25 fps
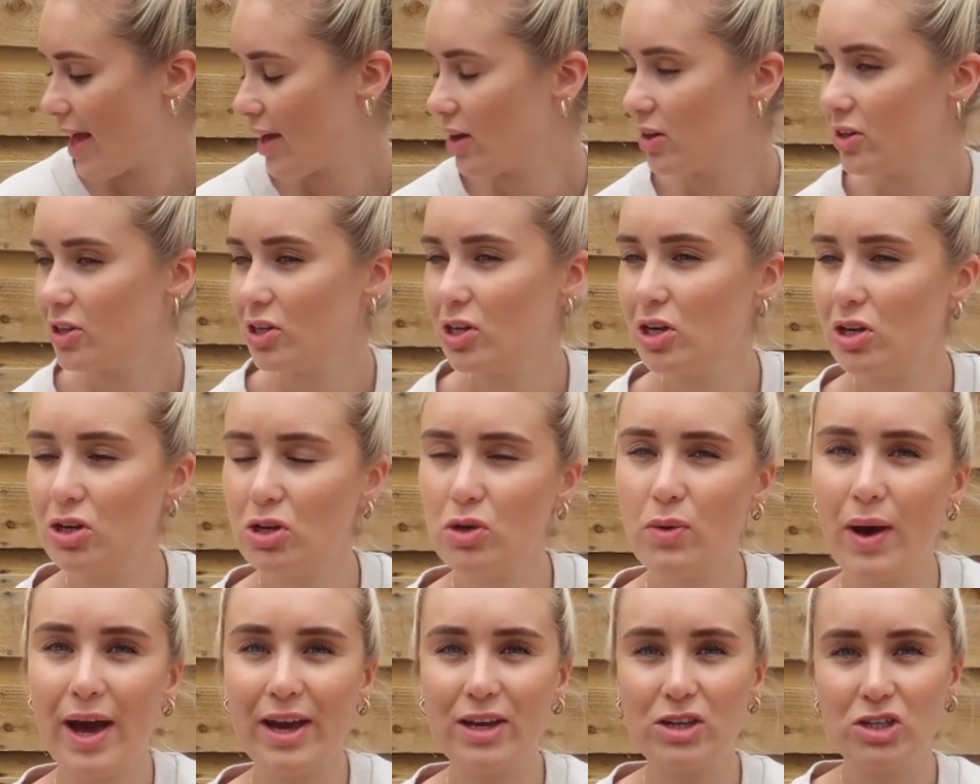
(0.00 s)
they're going to go
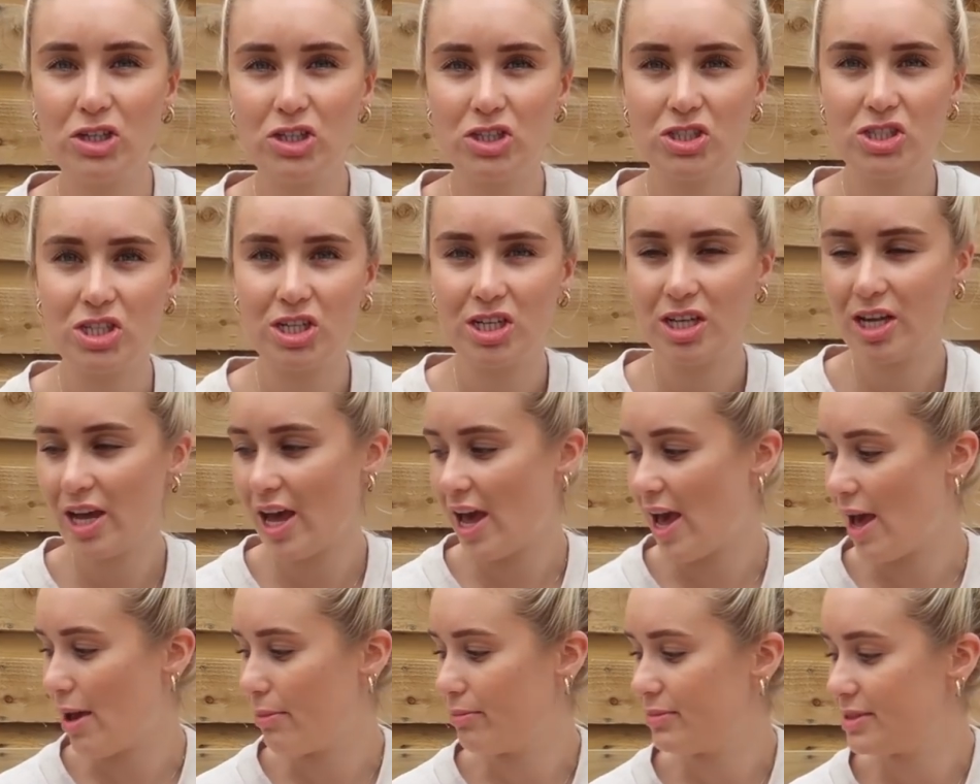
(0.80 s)
quite good
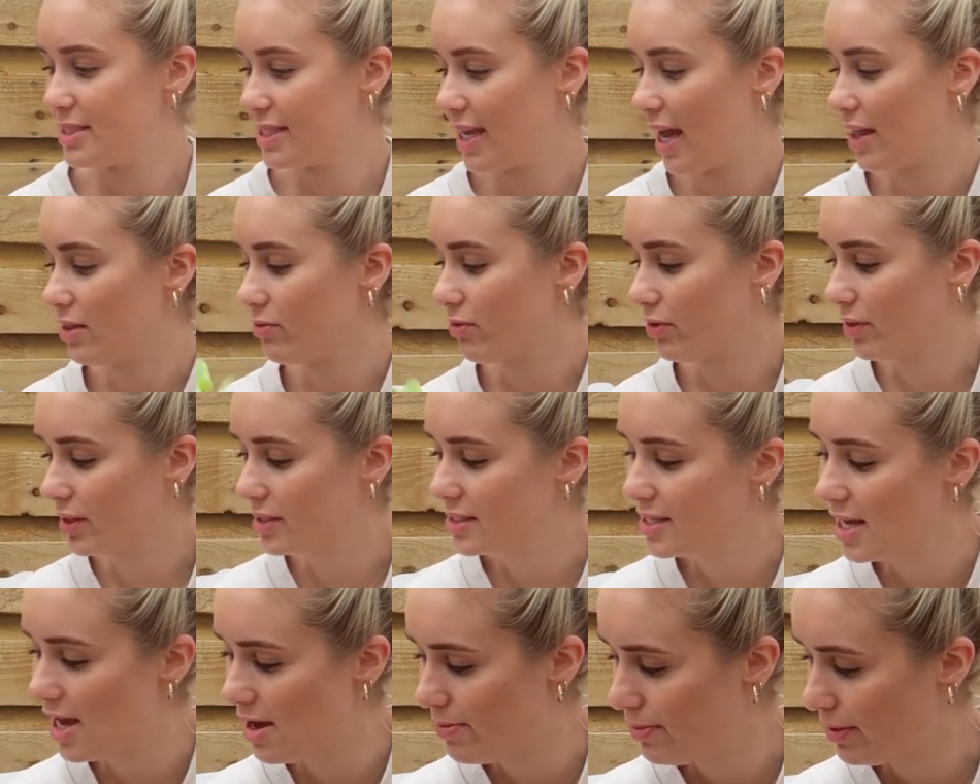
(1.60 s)
together on the
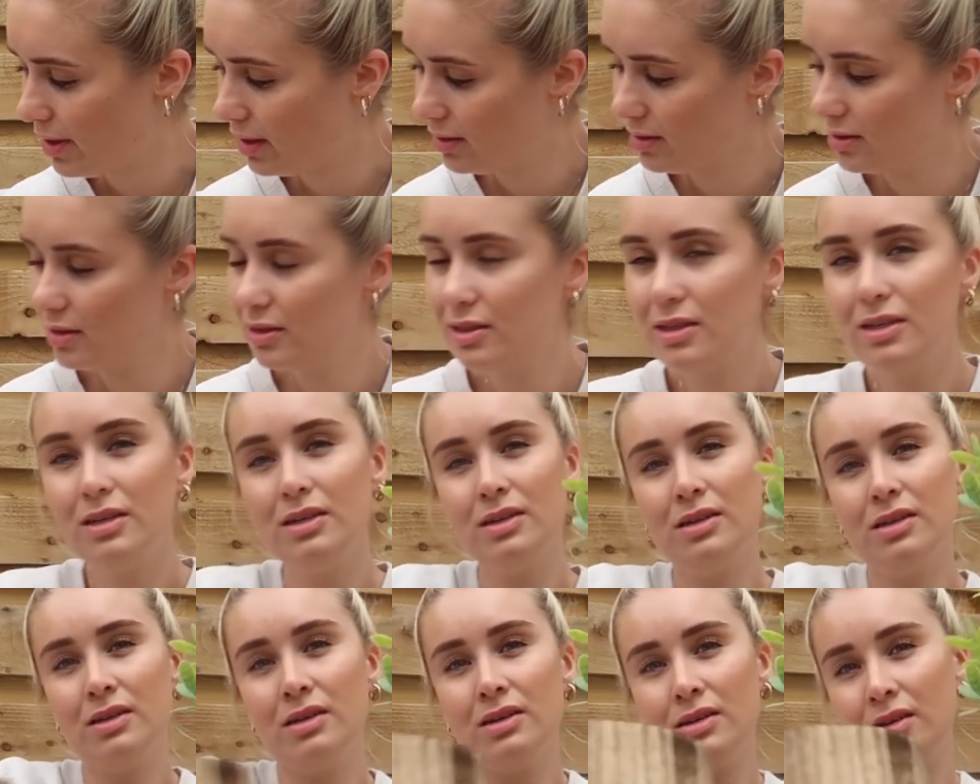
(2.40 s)
table.
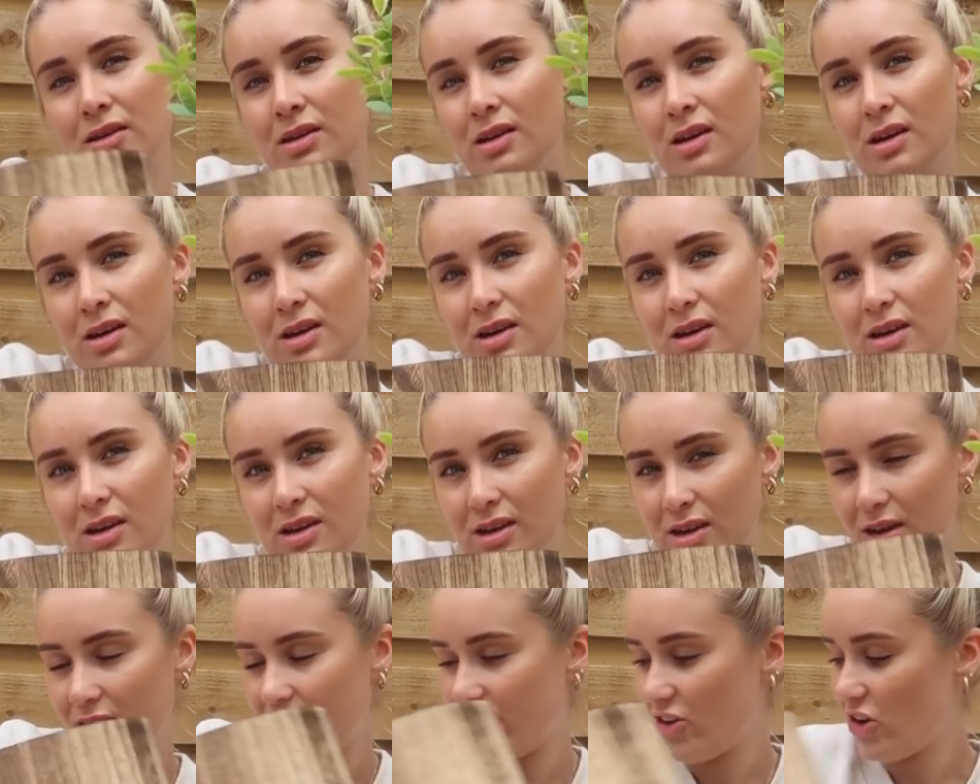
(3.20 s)

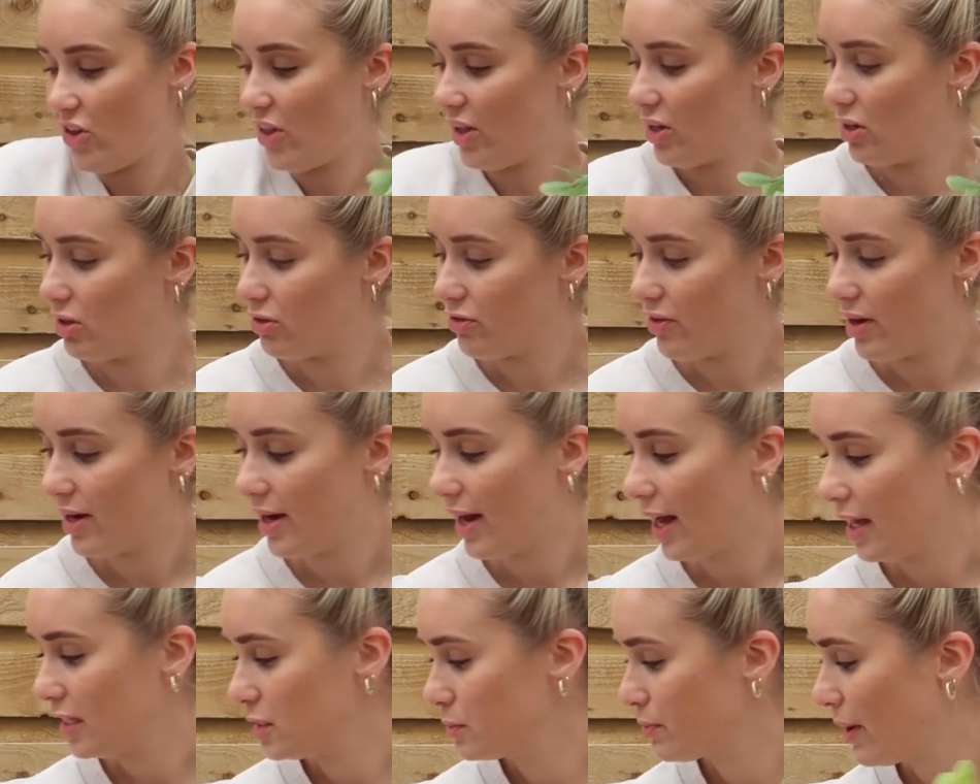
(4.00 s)
I thought they'd look
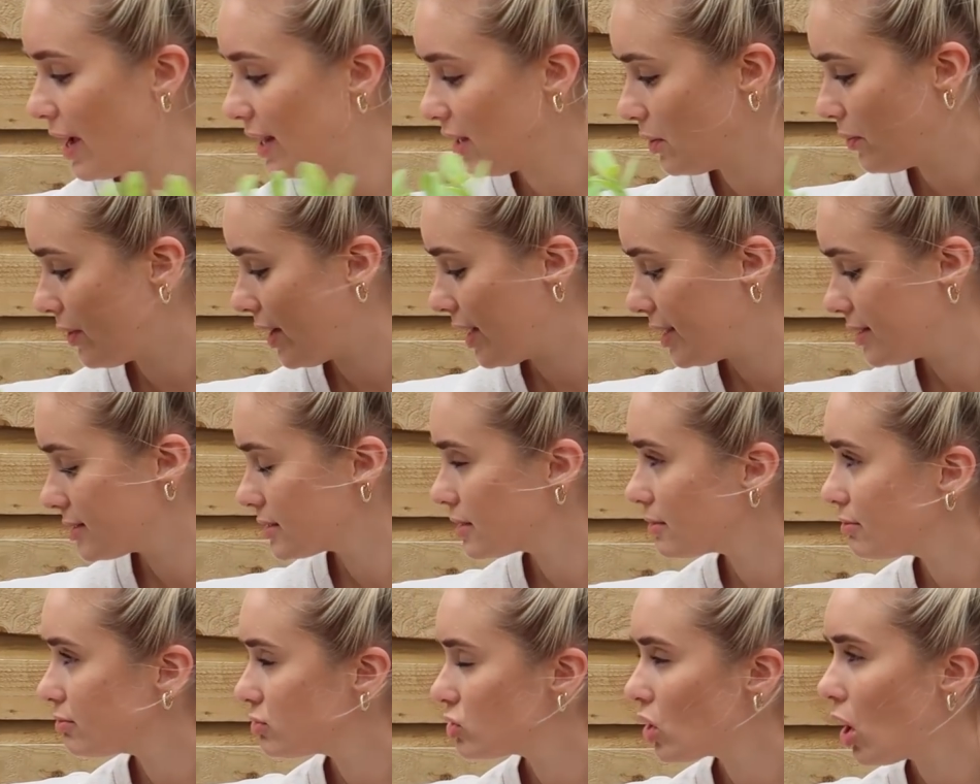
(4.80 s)
really nice. But
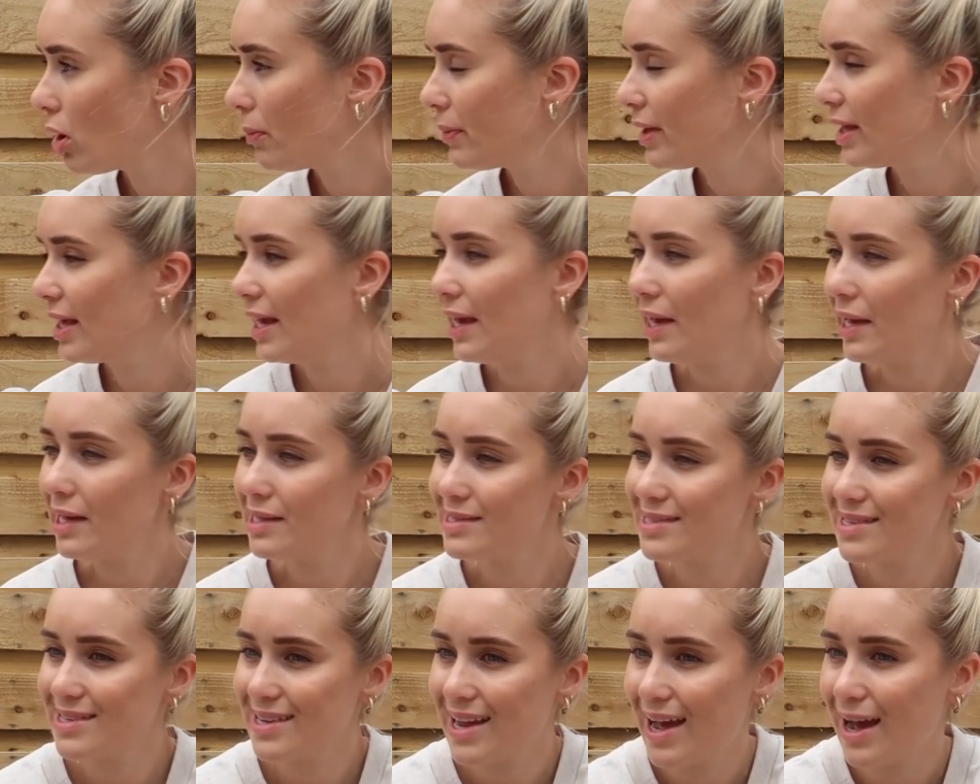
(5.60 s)
anyways, Tommy
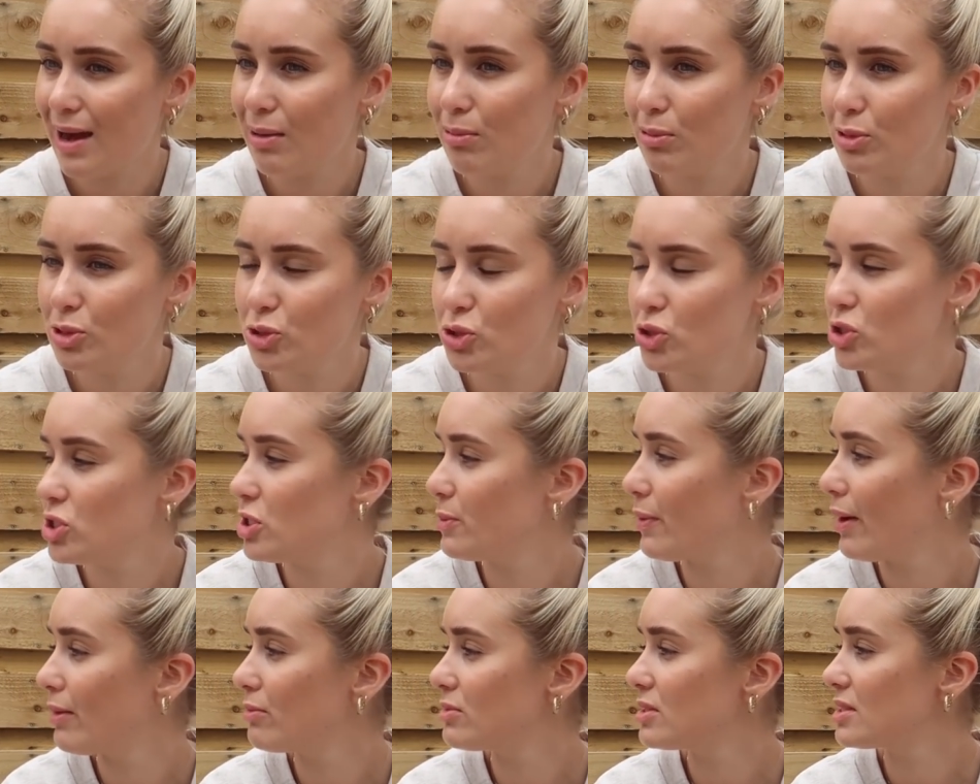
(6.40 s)
is now
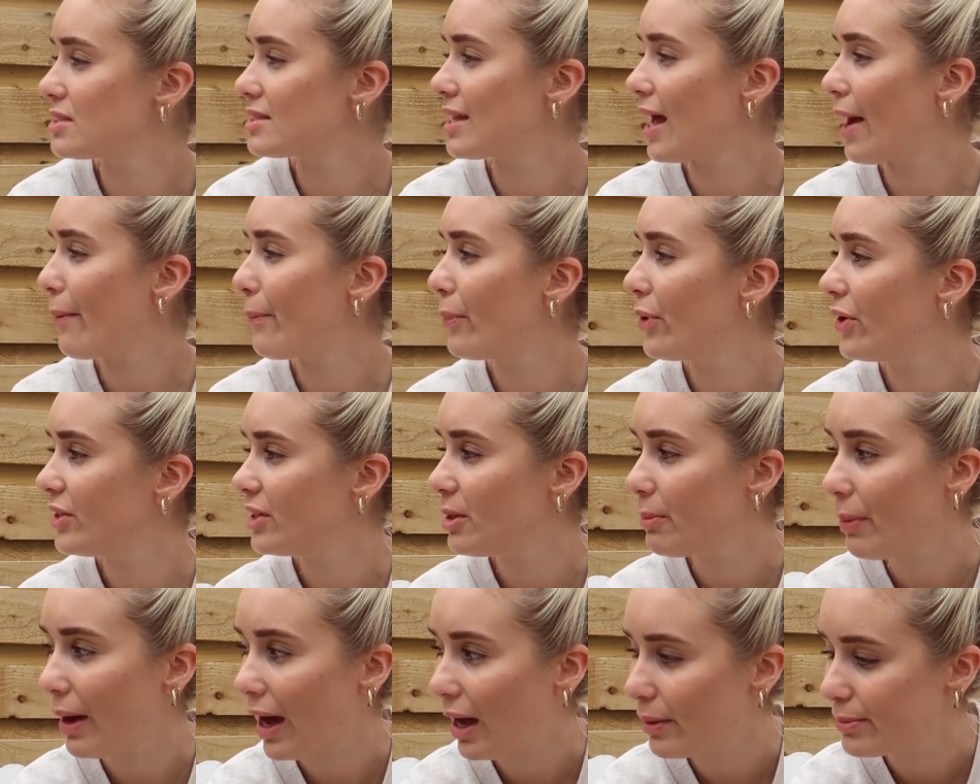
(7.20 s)
just about to start
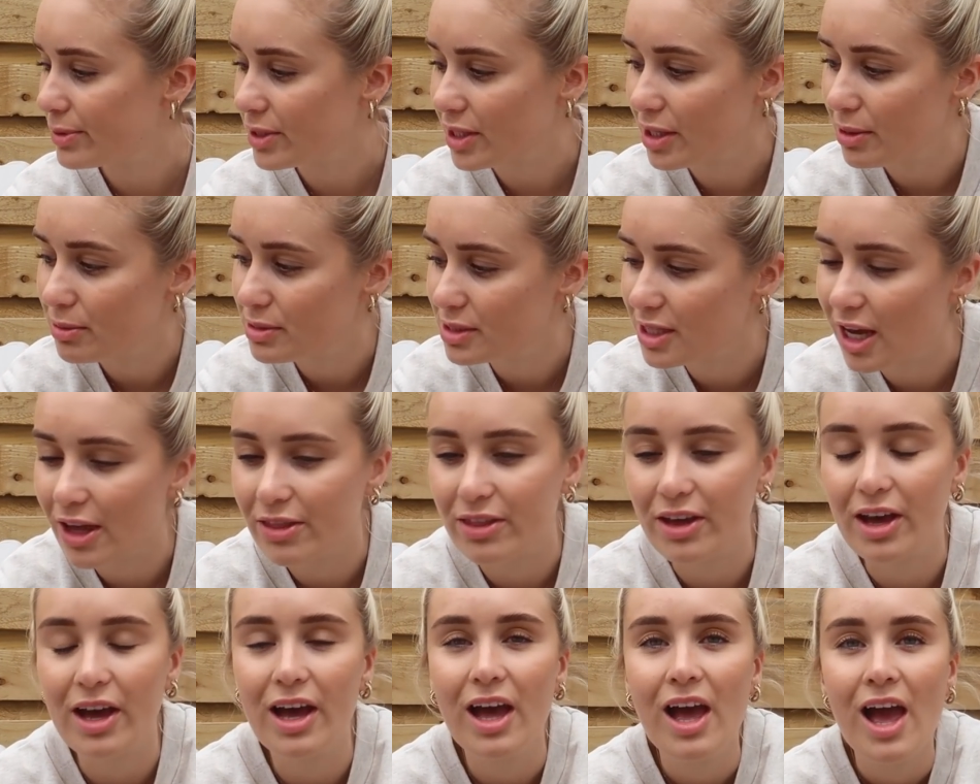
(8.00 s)
putting the barbecue
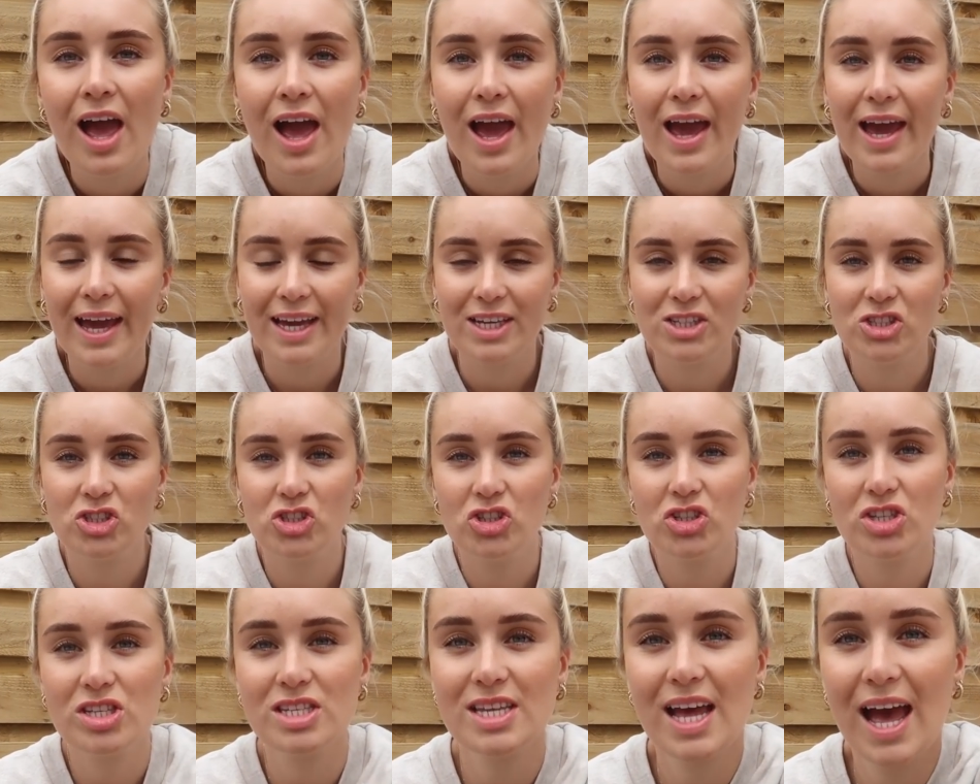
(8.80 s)
together. He's
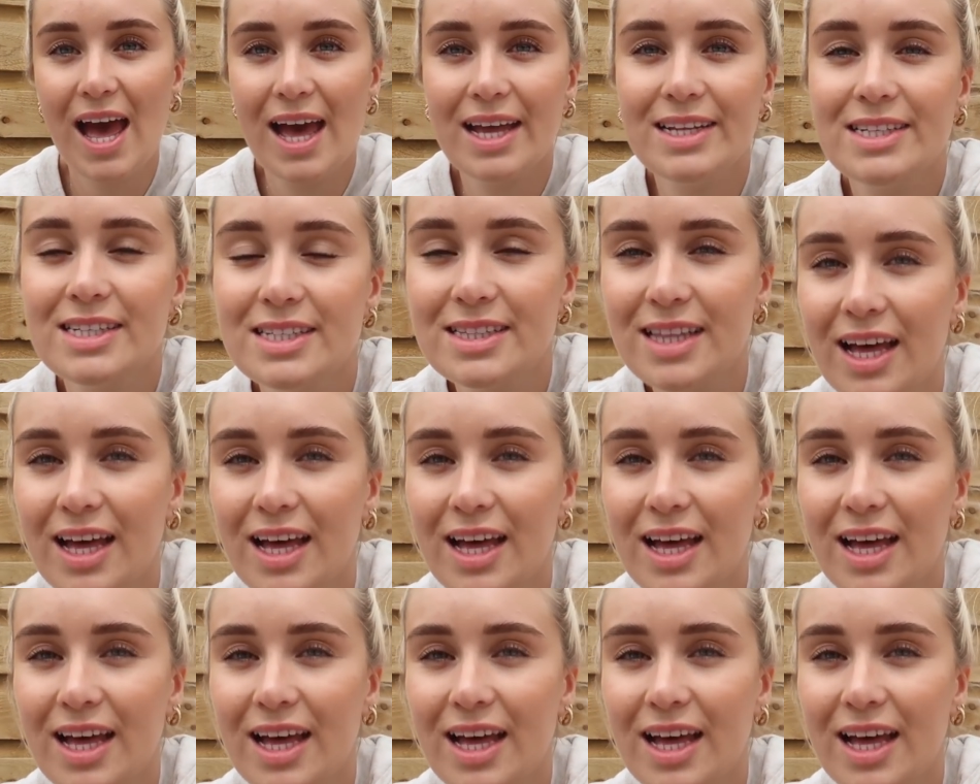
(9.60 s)
just said